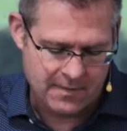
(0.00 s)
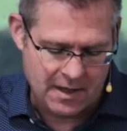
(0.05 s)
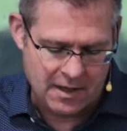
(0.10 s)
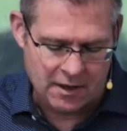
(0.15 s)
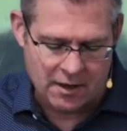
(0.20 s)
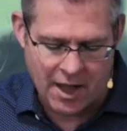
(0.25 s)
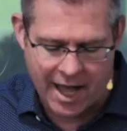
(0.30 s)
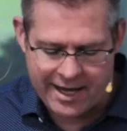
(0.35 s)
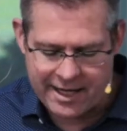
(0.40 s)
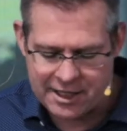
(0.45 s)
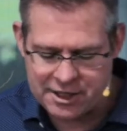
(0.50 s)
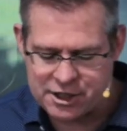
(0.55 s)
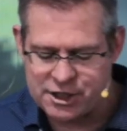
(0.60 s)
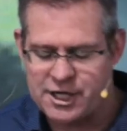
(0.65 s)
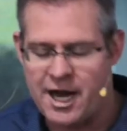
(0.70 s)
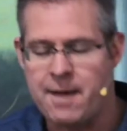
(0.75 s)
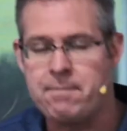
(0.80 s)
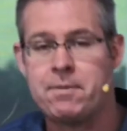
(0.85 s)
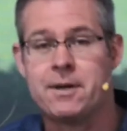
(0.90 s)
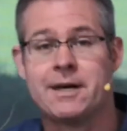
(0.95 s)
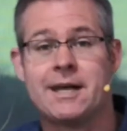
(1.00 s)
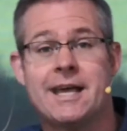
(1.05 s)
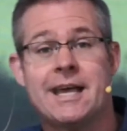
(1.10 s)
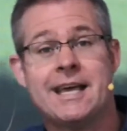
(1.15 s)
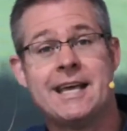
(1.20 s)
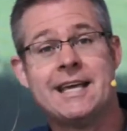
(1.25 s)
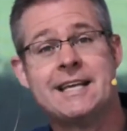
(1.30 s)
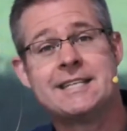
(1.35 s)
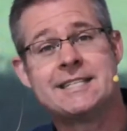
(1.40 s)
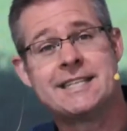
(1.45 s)
Like a shepherd,
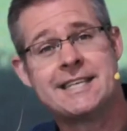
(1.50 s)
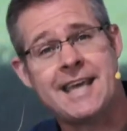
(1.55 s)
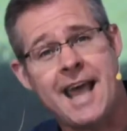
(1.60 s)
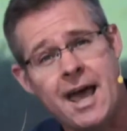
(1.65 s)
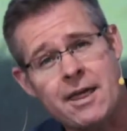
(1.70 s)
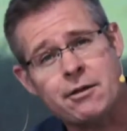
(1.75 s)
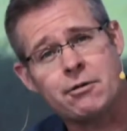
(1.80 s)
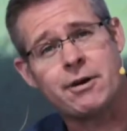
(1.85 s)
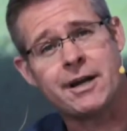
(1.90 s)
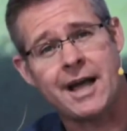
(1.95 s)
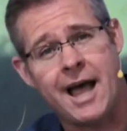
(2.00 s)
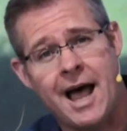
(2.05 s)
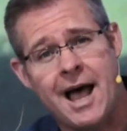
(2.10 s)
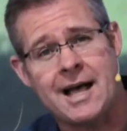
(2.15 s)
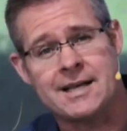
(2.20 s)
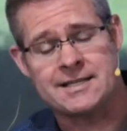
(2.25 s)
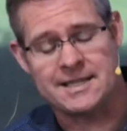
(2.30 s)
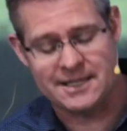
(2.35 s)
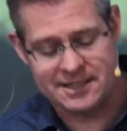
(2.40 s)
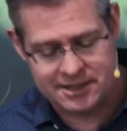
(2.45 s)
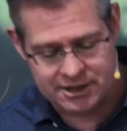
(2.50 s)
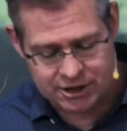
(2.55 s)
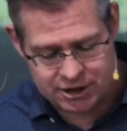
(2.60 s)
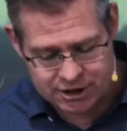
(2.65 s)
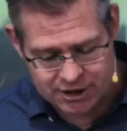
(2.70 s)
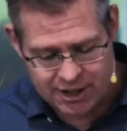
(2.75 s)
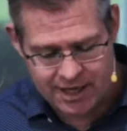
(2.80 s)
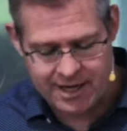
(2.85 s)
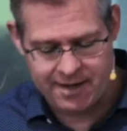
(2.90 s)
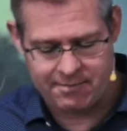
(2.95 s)
he's gathering us, his
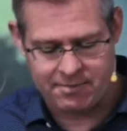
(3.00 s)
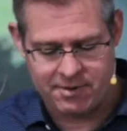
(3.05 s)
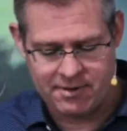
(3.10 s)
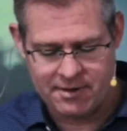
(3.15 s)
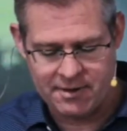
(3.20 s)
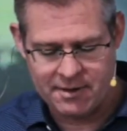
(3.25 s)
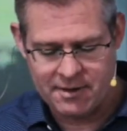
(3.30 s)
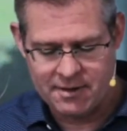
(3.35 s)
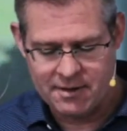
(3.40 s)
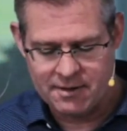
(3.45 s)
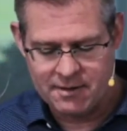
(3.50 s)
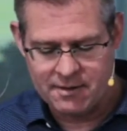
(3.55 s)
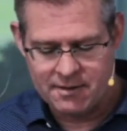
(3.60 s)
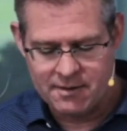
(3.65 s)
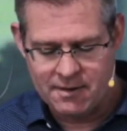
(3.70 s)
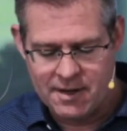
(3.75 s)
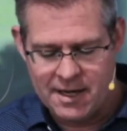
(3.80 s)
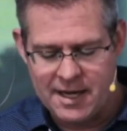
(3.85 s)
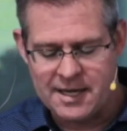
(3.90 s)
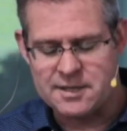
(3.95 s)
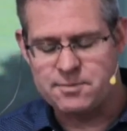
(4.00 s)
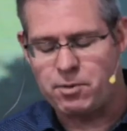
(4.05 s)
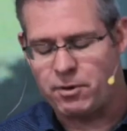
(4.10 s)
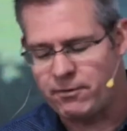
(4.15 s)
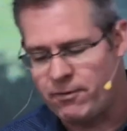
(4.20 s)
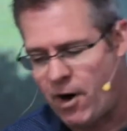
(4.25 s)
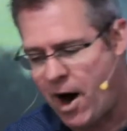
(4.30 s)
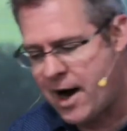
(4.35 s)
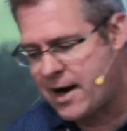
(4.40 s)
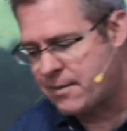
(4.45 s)
sheep. He's
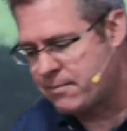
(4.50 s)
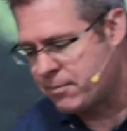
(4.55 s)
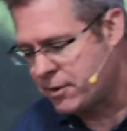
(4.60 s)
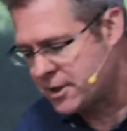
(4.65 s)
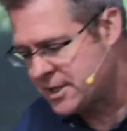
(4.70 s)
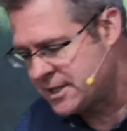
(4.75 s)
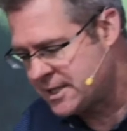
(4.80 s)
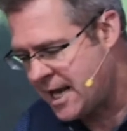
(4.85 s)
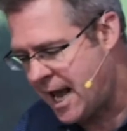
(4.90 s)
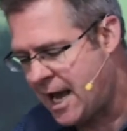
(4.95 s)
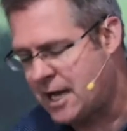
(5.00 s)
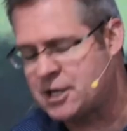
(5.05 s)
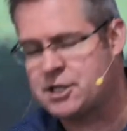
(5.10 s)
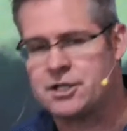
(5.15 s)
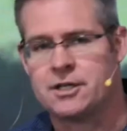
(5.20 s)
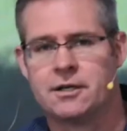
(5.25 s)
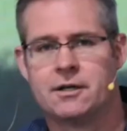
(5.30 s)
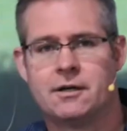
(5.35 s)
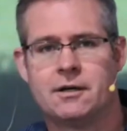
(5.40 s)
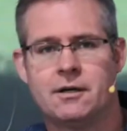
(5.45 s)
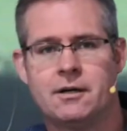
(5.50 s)
providing protection.